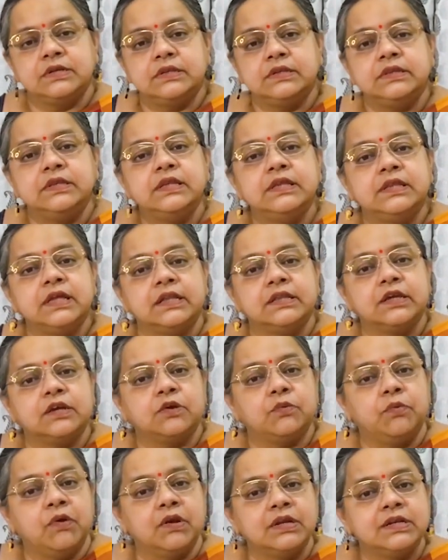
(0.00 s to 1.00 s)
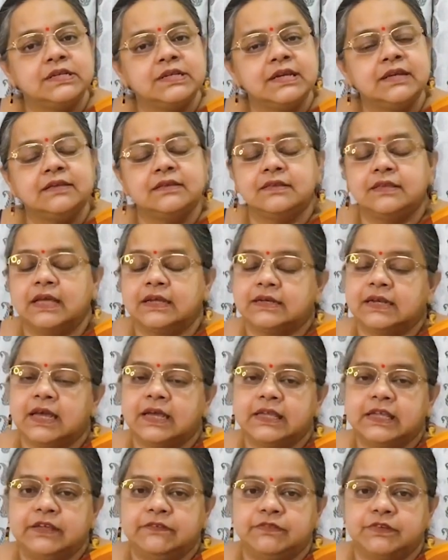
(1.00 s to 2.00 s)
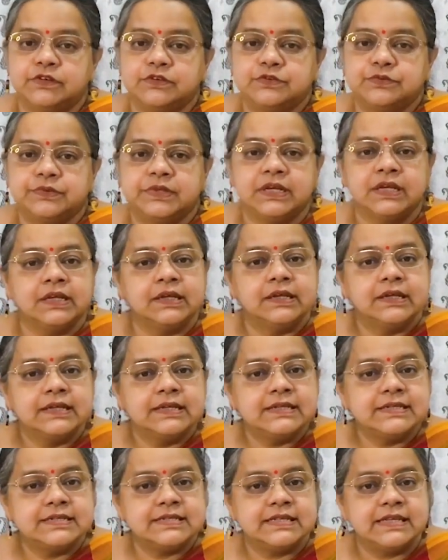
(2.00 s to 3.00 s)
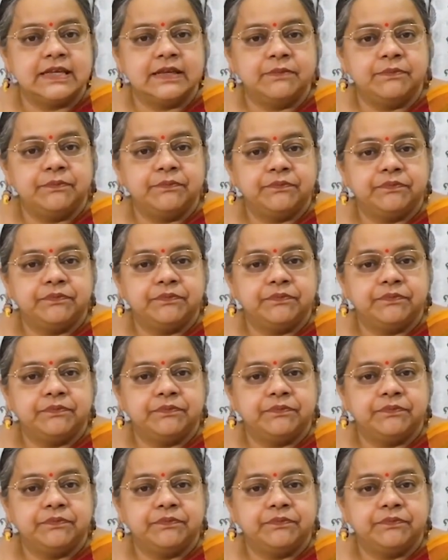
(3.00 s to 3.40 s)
these are the qualities that are given to the sea.